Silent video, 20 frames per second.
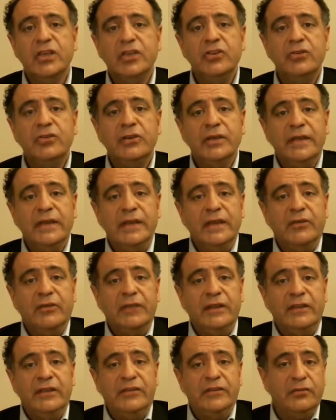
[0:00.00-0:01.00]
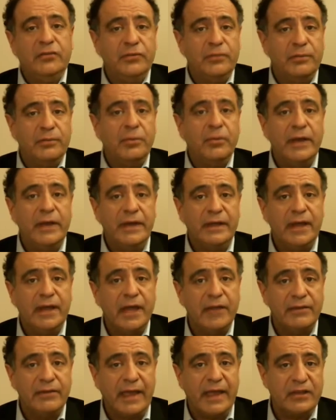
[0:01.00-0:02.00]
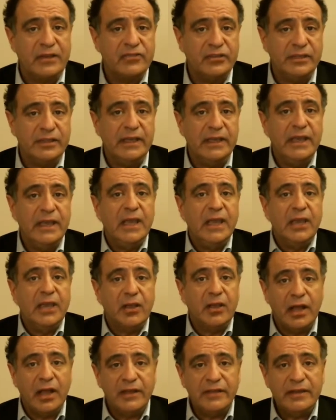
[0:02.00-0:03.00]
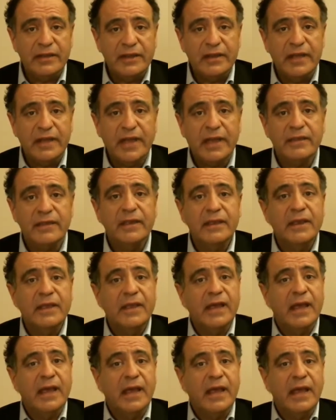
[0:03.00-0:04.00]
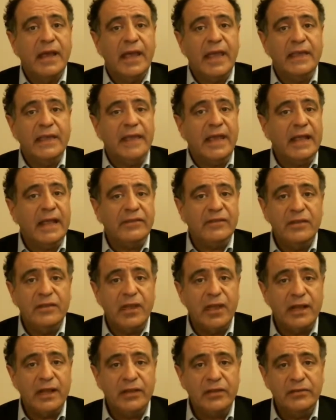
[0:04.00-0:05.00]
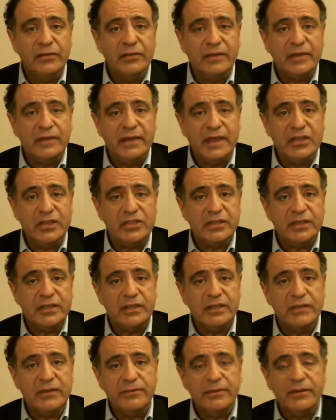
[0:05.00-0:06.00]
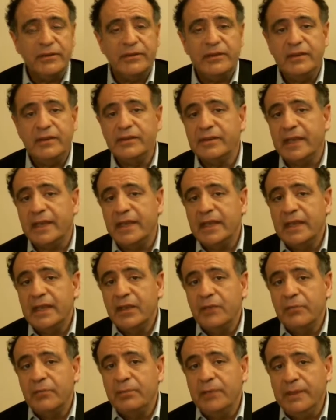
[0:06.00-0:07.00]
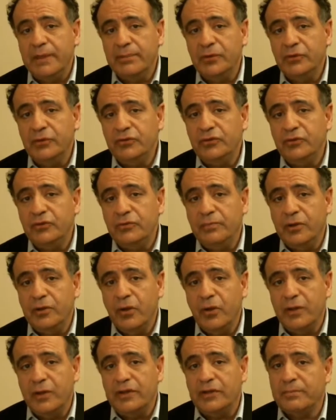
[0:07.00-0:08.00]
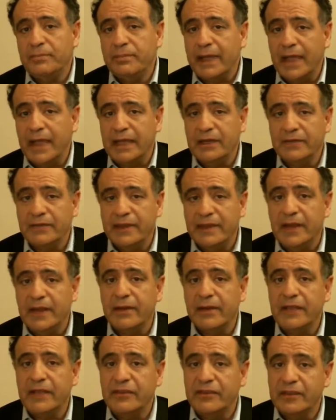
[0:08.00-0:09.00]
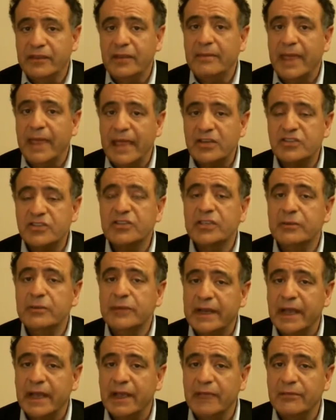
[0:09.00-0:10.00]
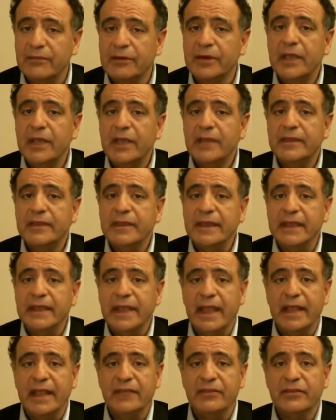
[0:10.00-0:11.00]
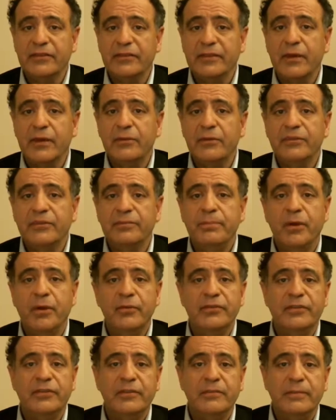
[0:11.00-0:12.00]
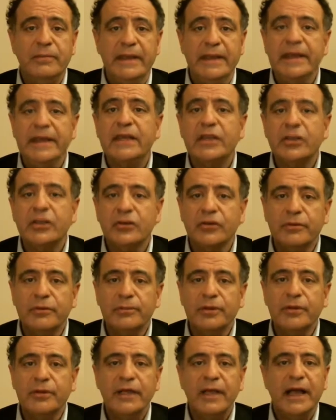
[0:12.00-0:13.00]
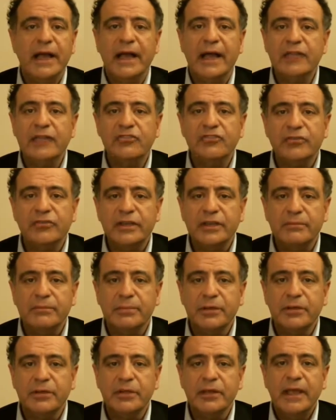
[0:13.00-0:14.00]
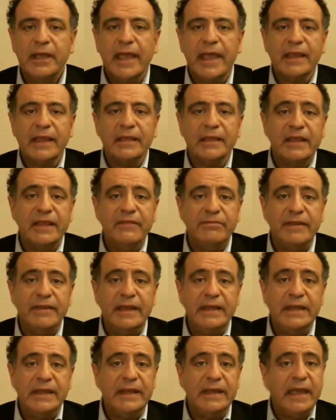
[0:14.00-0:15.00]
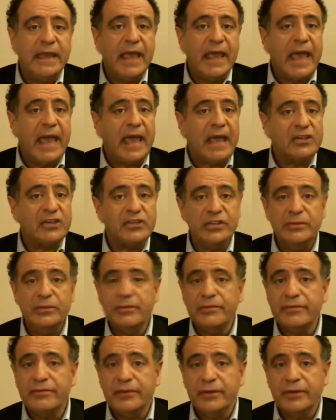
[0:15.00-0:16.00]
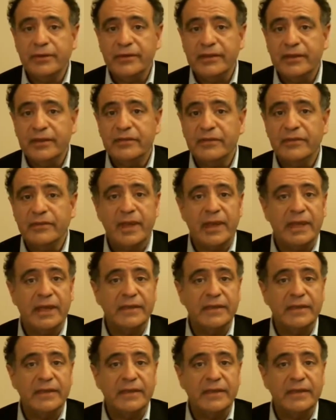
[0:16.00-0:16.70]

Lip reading: You can increase it to the point of actually causing death, and that's not euthanasia. The difference is that people do go into palliative care and some actually recover. The cancer that was supposed to be incurable, untreatable, life-ending, actually reverses.